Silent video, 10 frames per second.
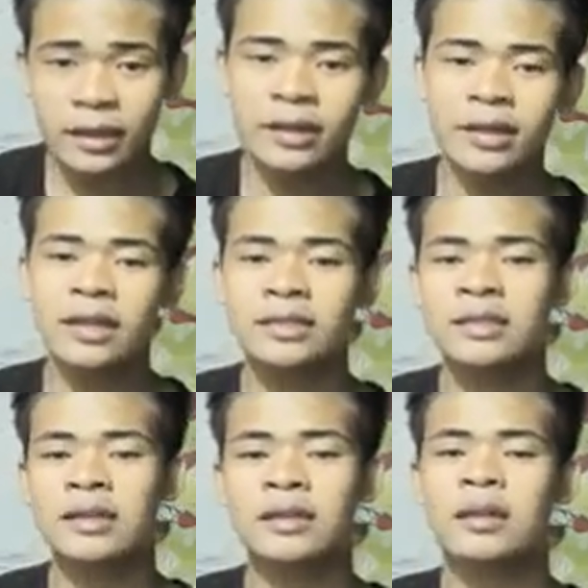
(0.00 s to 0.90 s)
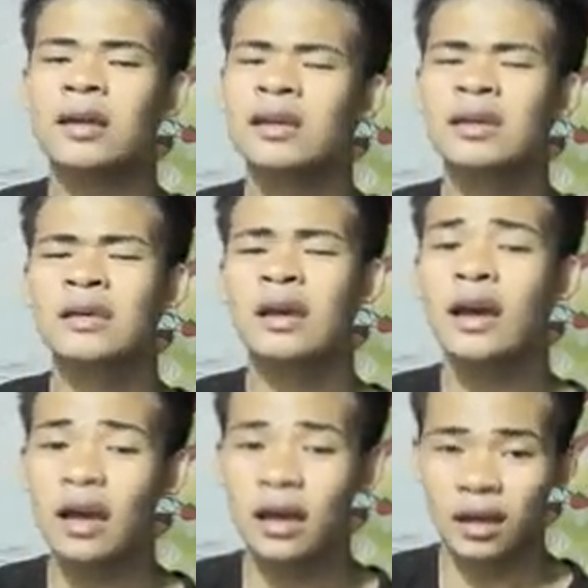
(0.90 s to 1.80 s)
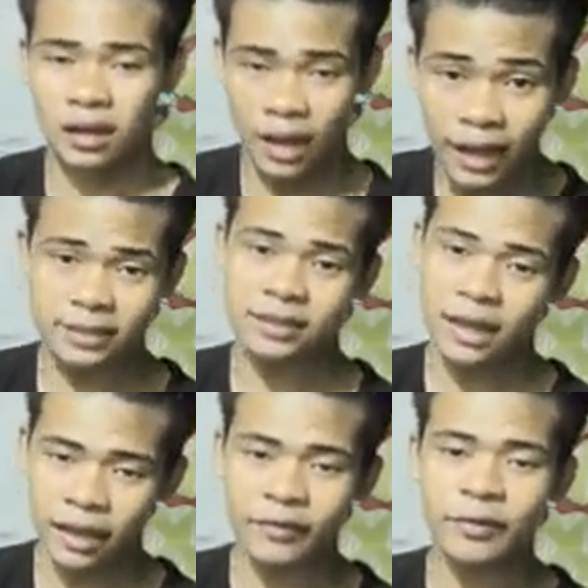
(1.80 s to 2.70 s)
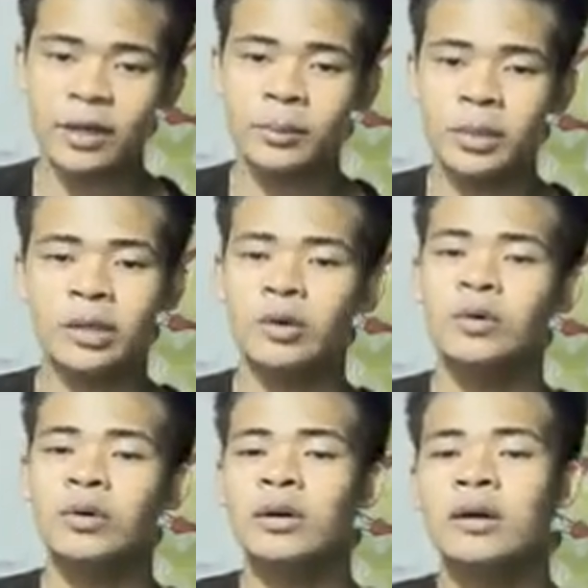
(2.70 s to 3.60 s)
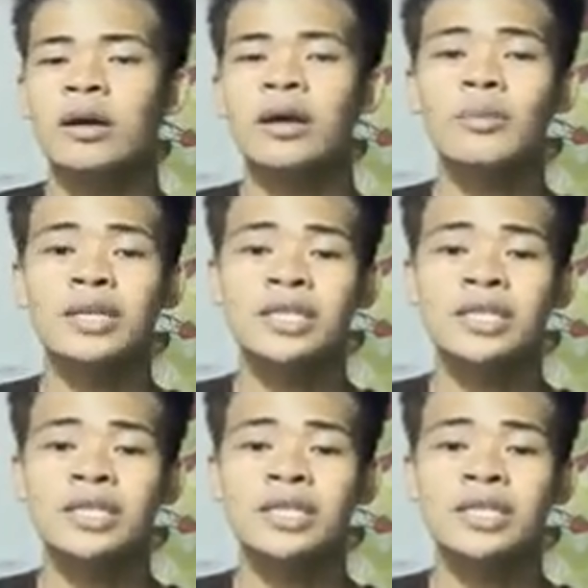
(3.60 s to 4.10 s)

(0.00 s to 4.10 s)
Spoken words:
I realized that I, as a Filipino, I